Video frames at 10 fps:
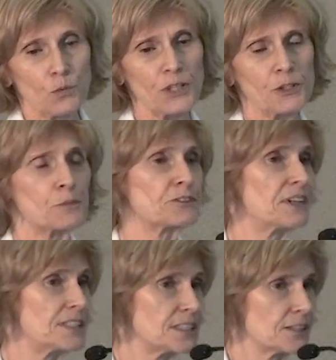with the
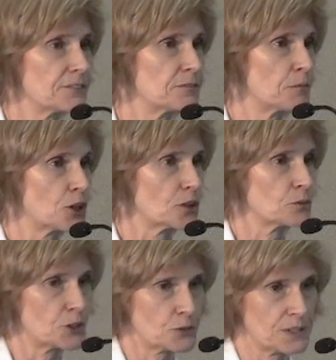preventive
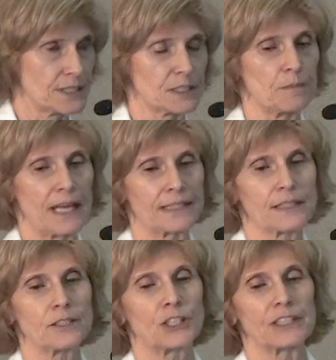model, which was this
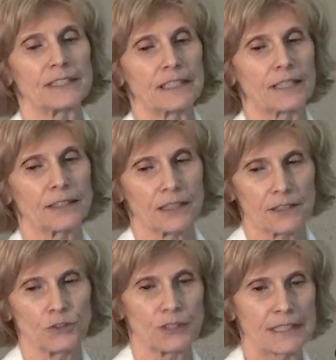blanket targeting, and,
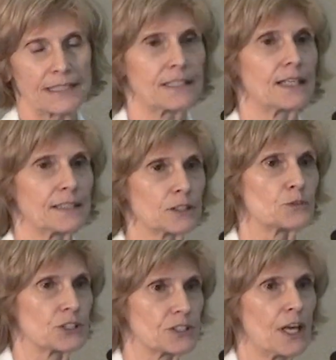and you can see that there
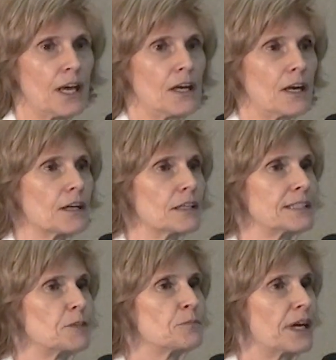was uh,
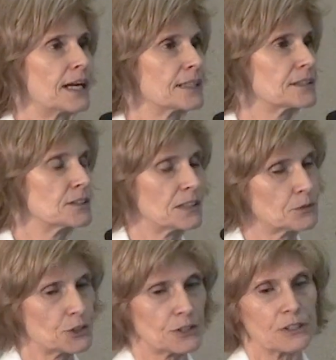an impact,
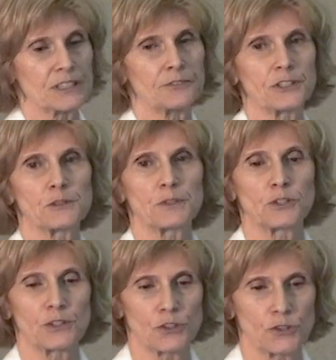there was a, a, difference between